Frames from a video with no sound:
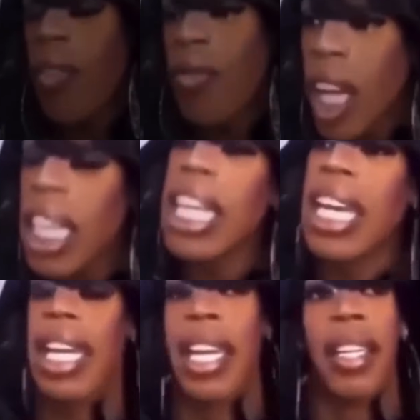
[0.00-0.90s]
a fucking
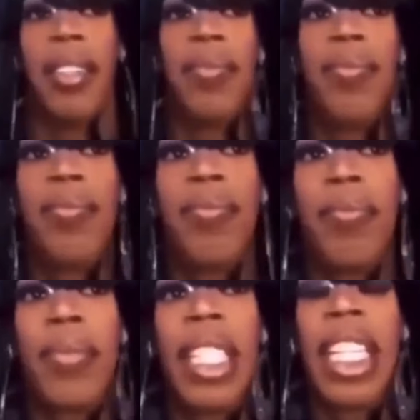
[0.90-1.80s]
game.
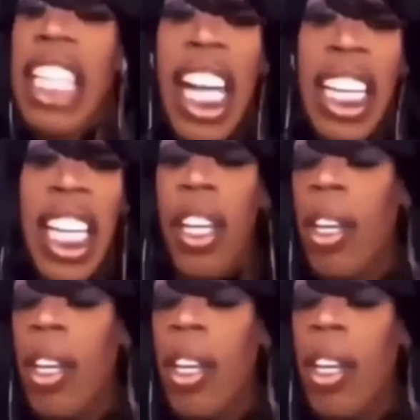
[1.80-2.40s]
Nothing